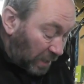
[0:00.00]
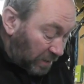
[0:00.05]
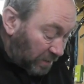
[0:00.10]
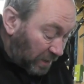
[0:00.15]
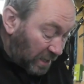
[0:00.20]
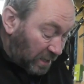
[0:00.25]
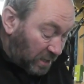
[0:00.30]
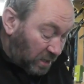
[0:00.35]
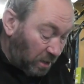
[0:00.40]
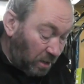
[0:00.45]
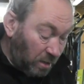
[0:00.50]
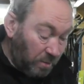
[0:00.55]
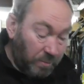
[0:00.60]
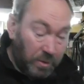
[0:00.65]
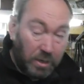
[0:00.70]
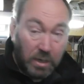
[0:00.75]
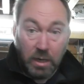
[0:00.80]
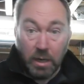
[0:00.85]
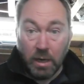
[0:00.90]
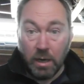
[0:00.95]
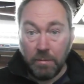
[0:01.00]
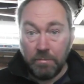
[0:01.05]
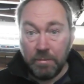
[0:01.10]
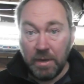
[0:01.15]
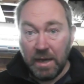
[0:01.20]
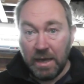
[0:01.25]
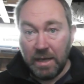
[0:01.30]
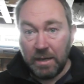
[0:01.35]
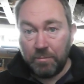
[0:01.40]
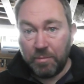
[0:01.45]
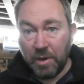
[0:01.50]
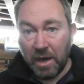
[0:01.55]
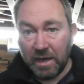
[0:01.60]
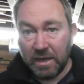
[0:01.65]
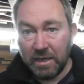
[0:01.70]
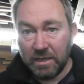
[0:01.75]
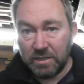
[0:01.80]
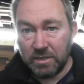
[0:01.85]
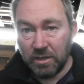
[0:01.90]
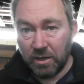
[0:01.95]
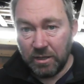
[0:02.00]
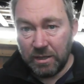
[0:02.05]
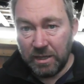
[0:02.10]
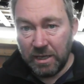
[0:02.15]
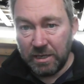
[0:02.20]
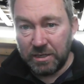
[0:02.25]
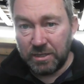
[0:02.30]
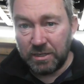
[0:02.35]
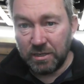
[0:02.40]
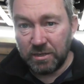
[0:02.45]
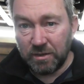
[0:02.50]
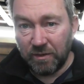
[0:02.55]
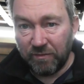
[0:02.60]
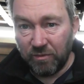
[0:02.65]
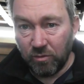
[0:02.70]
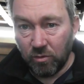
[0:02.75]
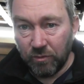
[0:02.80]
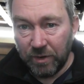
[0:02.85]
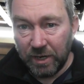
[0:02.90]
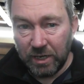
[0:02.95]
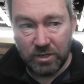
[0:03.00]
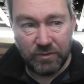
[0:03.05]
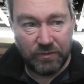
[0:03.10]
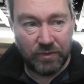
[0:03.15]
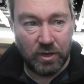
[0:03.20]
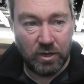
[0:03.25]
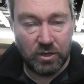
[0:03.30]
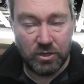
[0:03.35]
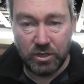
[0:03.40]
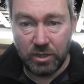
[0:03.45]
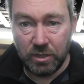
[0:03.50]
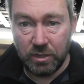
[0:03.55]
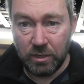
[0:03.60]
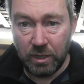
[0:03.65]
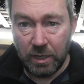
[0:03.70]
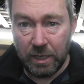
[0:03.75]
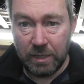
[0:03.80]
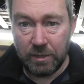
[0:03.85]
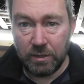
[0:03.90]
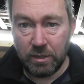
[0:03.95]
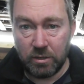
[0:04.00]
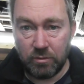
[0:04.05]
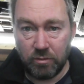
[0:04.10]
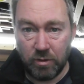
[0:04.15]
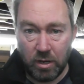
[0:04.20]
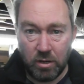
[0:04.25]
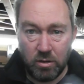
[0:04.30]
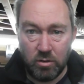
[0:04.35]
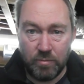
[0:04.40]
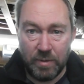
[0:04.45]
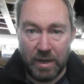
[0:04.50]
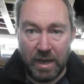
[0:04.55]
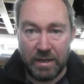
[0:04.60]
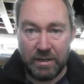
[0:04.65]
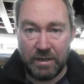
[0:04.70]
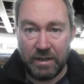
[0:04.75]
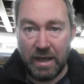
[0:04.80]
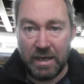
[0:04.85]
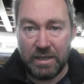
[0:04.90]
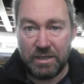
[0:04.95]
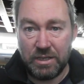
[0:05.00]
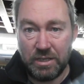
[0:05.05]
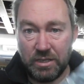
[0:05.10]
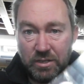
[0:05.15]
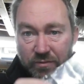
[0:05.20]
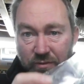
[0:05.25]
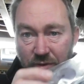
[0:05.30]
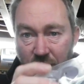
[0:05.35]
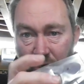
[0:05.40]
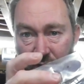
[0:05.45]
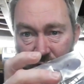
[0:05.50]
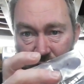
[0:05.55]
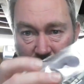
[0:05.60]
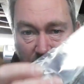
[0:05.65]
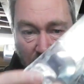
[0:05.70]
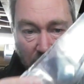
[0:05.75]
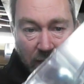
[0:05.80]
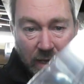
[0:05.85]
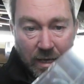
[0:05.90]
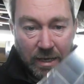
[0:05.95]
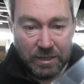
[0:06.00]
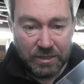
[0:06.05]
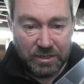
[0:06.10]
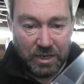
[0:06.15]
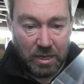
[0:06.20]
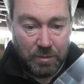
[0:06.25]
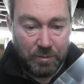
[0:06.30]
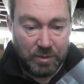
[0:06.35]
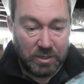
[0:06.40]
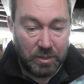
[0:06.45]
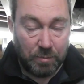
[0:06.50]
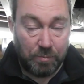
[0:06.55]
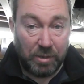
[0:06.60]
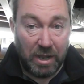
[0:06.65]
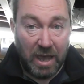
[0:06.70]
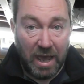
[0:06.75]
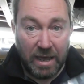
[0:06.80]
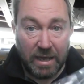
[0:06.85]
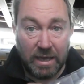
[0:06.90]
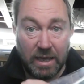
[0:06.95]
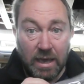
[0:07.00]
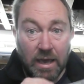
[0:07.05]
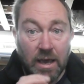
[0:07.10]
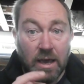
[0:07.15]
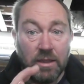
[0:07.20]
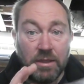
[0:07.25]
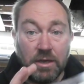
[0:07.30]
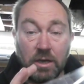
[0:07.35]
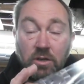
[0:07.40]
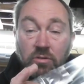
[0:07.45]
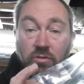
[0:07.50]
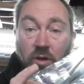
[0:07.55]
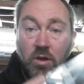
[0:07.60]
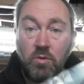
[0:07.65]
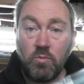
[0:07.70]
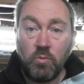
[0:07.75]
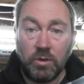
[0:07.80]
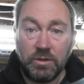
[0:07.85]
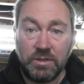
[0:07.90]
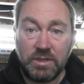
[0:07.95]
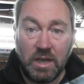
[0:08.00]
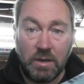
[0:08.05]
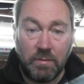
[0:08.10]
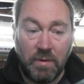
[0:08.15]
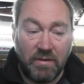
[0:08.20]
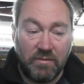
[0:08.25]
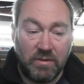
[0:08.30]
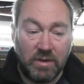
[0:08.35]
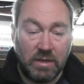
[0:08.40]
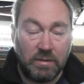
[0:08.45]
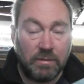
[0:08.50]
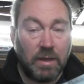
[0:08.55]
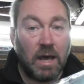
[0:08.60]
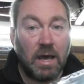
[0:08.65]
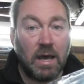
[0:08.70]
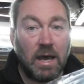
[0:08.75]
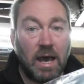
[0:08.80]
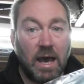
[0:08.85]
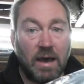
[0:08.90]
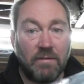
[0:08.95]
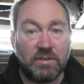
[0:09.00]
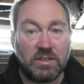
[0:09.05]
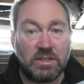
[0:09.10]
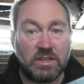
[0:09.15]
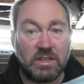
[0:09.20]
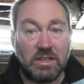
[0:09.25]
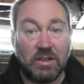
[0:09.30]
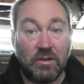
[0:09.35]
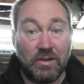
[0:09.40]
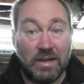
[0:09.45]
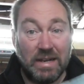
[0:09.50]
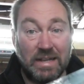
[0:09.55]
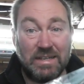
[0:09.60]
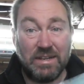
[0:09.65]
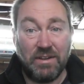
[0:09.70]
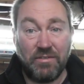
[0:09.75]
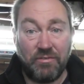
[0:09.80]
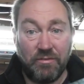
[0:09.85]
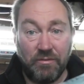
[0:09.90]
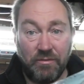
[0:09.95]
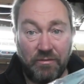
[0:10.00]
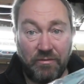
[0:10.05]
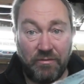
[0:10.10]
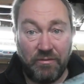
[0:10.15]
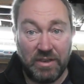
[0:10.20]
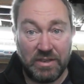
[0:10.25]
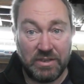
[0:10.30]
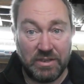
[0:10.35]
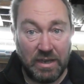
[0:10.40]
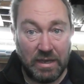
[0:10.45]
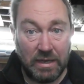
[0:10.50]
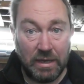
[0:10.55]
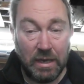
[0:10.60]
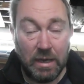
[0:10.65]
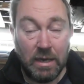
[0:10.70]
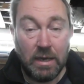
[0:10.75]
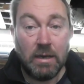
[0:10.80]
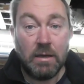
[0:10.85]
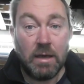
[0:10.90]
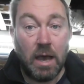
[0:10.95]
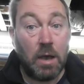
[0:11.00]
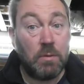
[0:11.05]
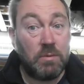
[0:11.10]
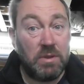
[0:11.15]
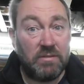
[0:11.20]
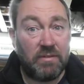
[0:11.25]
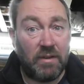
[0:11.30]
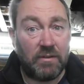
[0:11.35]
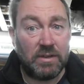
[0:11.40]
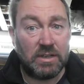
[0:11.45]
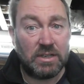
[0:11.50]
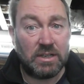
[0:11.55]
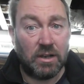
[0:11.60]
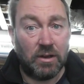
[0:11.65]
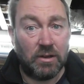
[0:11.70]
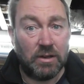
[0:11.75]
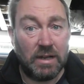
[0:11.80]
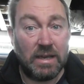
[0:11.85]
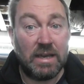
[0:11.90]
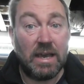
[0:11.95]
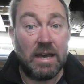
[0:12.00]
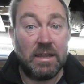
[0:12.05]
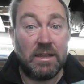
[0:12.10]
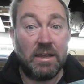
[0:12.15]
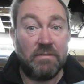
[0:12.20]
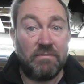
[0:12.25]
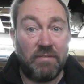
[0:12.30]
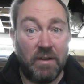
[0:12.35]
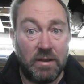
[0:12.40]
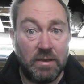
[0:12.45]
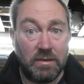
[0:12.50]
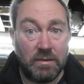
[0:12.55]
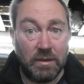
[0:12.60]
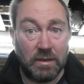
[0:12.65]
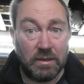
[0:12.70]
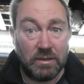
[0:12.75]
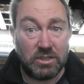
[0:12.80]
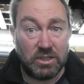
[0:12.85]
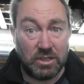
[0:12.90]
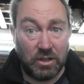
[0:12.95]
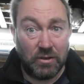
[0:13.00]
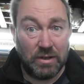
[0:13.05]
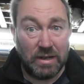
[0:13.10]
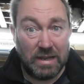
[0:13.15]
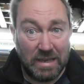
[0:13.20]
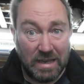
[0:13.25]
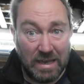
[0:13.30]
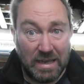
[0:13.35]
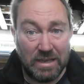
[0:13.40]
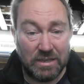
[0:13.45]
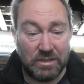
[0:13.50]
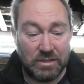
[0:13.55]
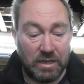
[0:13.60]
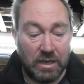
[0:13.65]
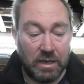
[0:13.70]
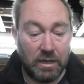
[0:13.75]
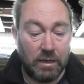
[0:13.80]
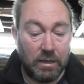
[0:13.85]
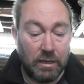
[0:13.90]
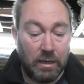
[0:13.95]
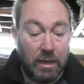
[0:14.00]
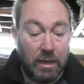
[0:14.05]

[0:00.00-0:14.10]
They come in packets like this. There's a 4-inch version in the chrome and an 8-inch version, same as the black. The chrome ones, however, have a slightly different fitting, only very slightly, and they're very slightly easier.